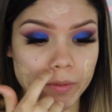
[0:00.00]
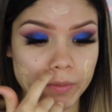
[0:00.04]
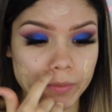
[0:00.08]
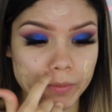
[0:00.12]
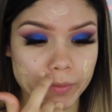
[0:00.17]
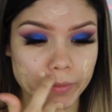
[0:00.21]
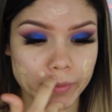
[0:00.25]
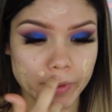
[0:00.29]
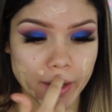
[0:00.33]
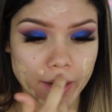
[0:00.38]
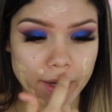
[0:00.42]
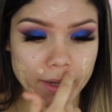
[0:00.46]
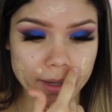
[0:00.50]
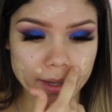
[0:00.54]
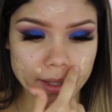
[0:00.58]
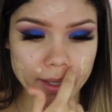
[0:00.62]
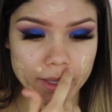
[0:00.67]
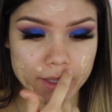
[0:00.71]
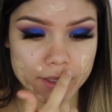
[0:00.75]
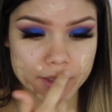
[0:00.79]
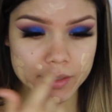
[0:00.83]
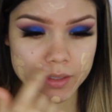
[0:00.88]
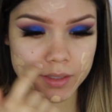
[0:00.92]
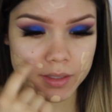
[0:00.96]
of
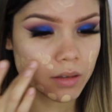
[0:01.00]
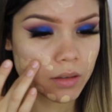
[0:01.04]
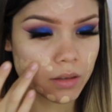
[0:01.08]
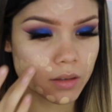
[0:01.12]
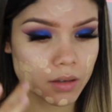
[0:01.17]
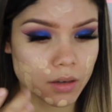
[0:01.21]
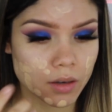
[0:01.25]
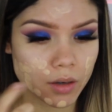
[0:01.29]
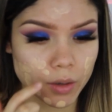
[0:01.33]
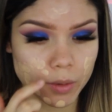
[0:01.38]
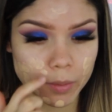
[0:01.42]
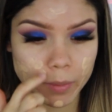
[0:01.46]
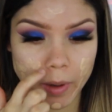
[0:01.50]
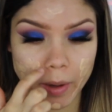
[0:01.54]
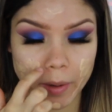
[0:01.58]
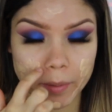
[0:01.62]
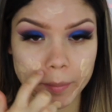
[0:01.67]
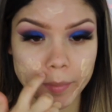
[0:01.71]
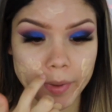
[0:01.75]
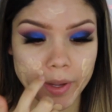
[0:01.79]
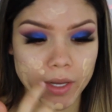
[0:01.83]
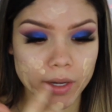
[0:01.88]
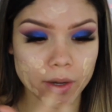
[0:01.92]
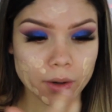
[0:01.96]
redness
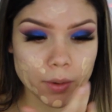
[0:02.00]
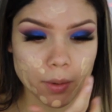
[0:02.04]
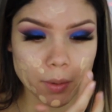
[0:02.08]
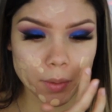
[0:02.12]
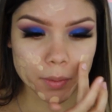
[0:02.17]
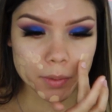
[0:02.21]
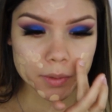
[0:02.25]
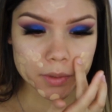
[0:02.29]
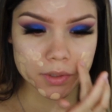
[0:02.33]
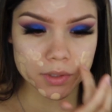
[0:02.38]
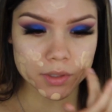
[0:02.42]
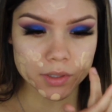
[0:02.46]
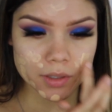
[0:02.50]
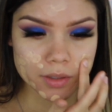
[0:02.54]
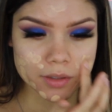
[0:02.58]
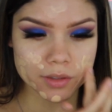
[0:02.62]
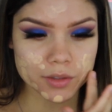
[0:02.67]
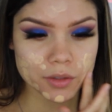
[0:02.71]
around my nose.